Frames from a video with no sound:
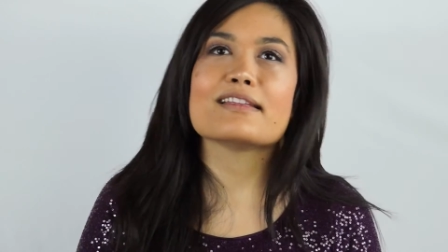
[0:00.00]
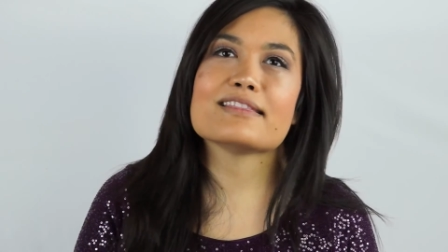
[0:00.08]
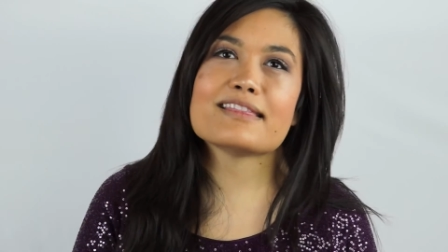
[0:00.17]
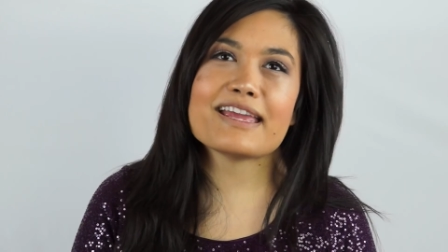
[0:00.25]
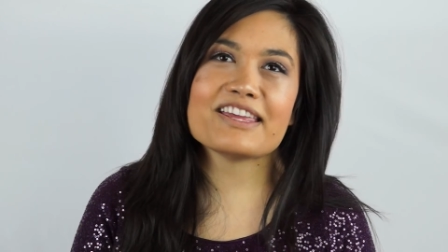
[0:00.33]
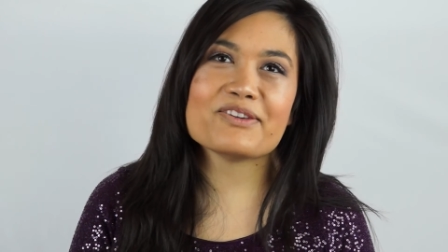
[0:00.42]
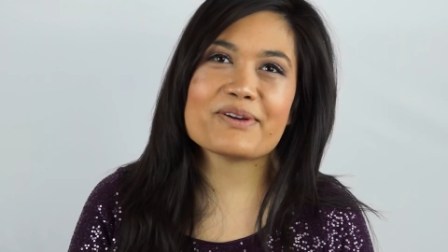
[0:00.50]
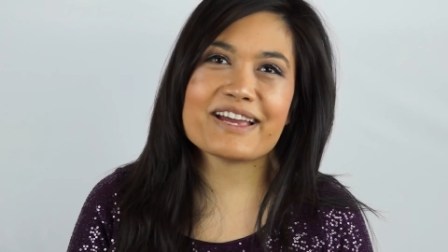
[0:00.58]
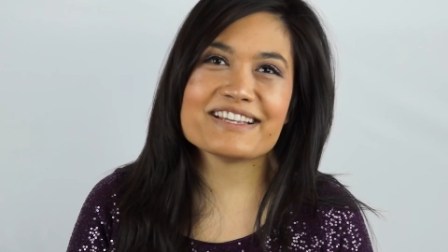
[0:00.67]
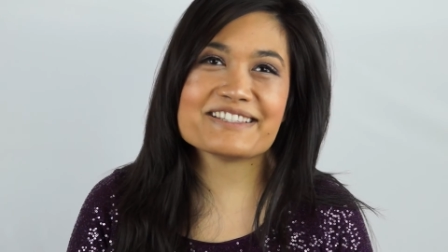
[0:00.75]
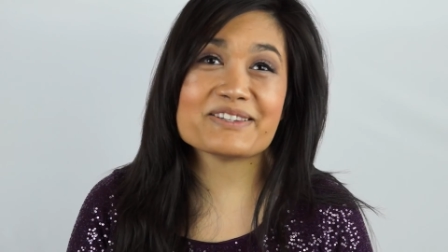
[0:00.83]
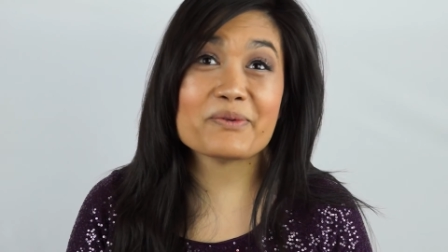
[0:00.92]
Thank you
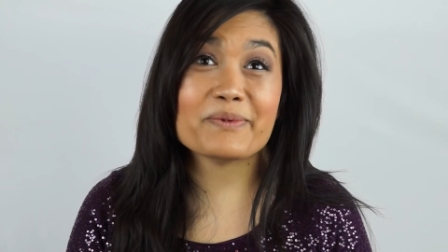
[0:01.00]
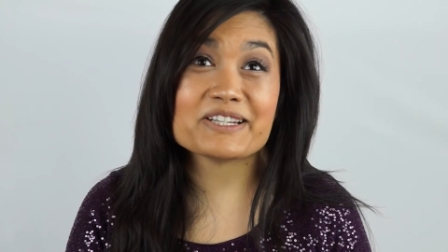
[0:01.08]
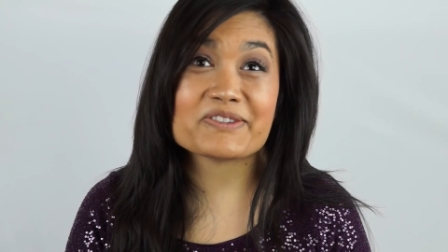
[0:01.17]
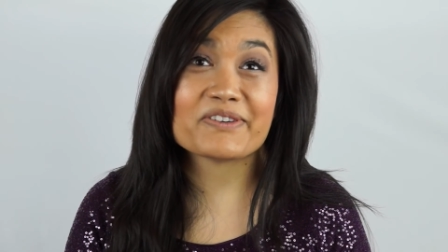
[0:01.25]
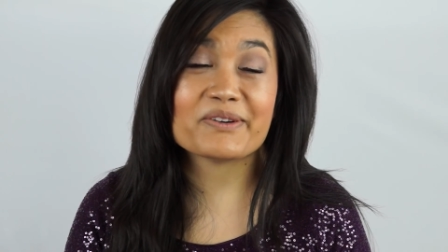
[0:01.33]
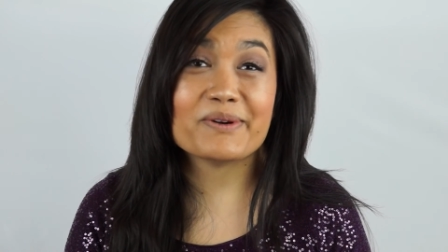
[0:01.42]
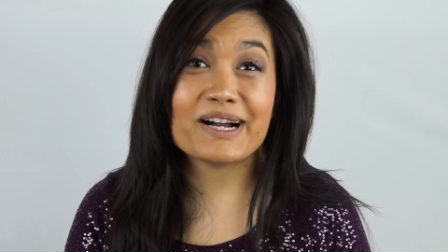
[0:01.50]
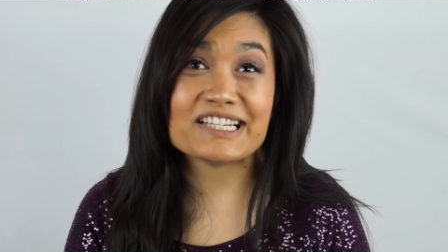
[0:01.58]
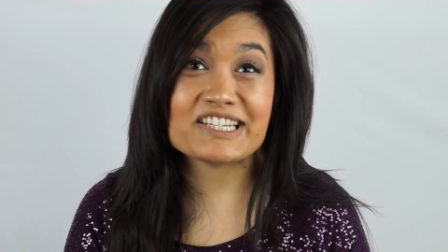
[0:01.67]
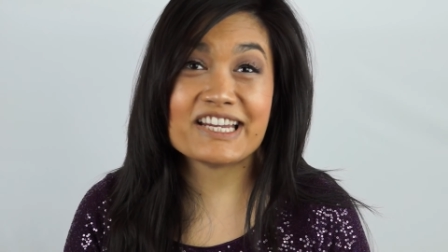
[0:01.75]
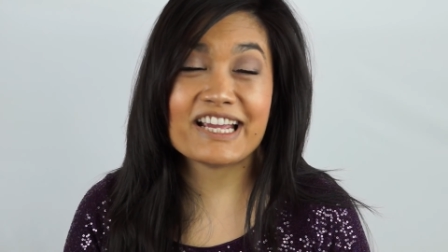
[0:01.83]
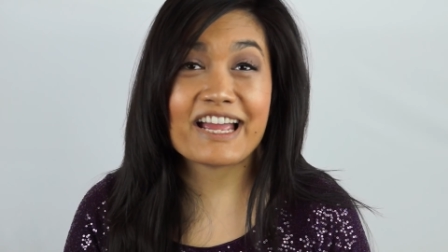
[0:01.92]
guys so much for
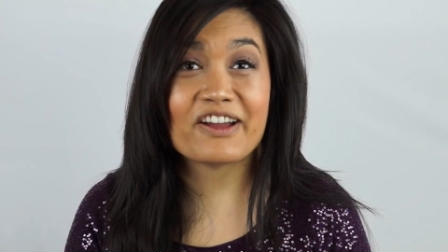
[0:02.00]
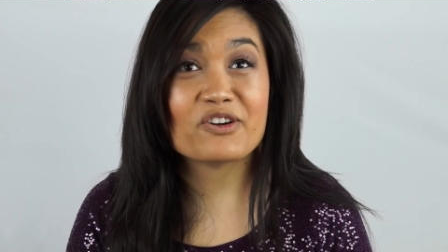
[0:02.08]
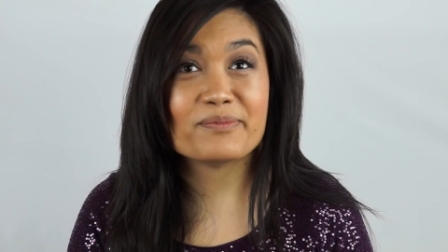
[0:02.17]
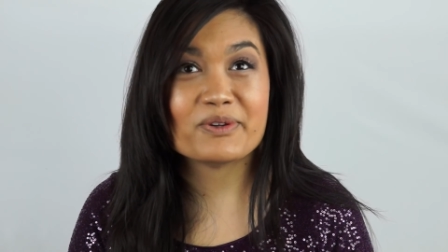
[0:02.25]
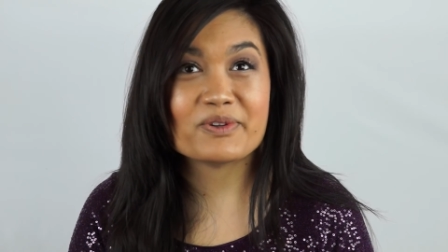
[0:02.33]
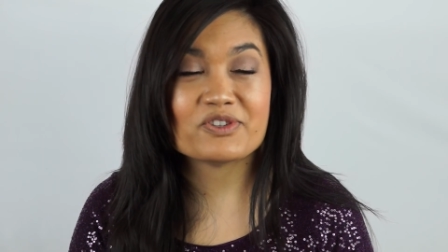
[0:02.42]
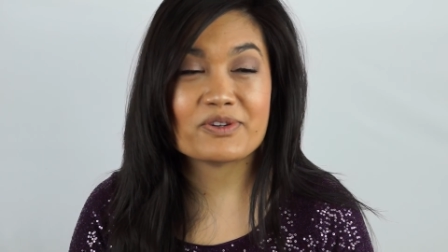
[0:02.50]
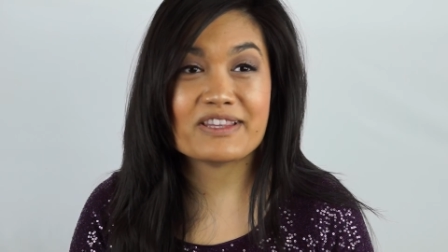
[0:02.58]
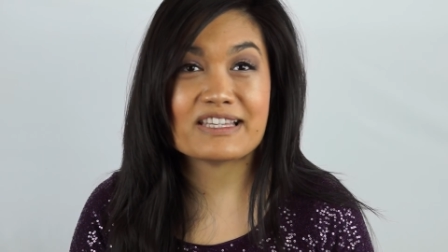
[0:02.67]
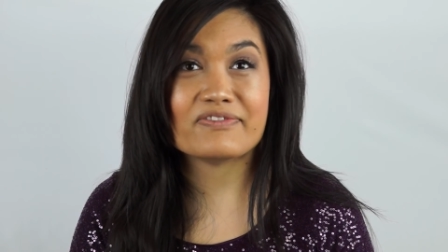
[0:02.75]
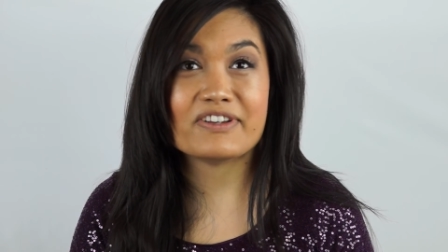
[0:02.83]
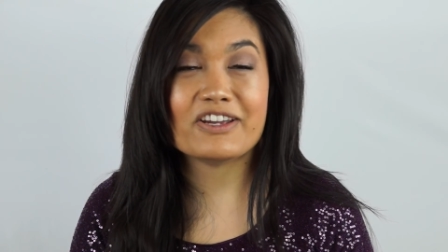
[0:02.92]
watching. I hope you enjoyed
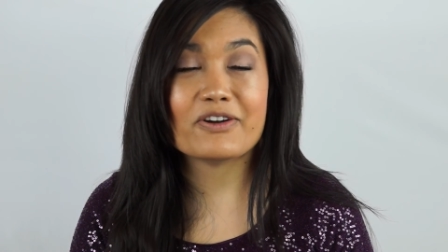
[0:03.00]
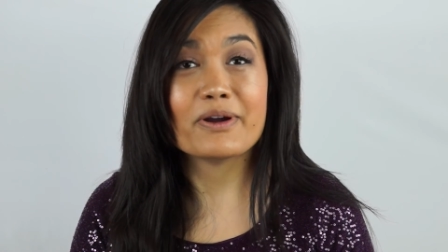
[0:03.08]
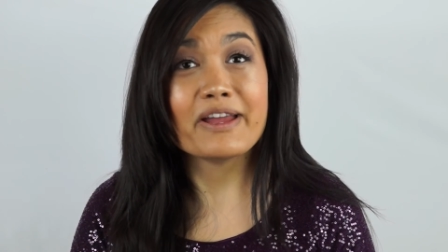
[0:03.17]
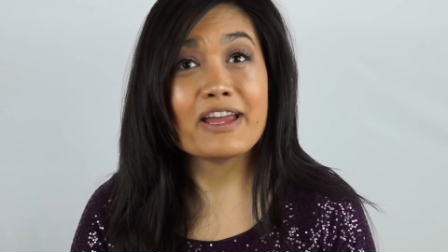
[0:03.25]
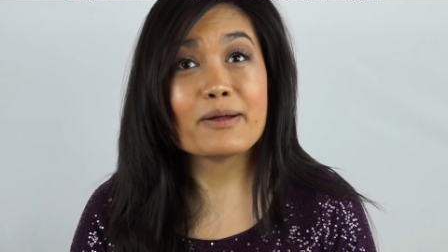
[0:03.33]
this video.